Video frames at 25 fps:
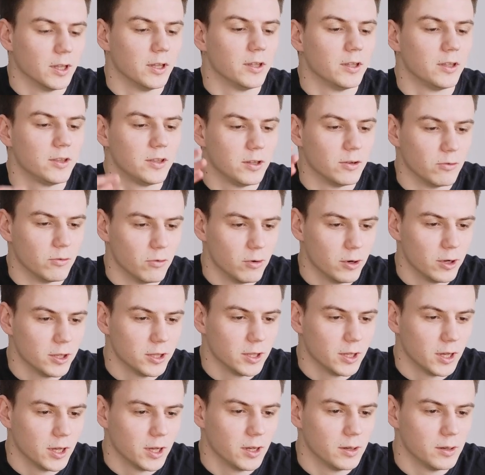
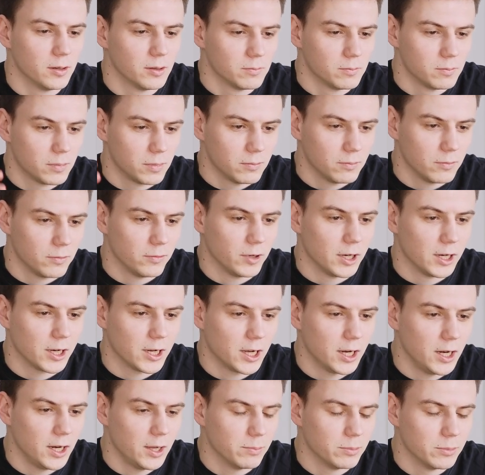promotions that can help
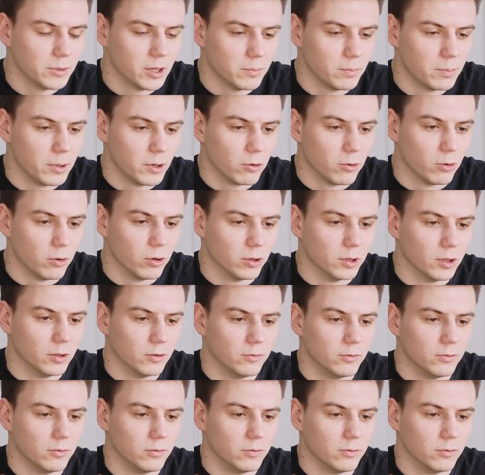you grow your game?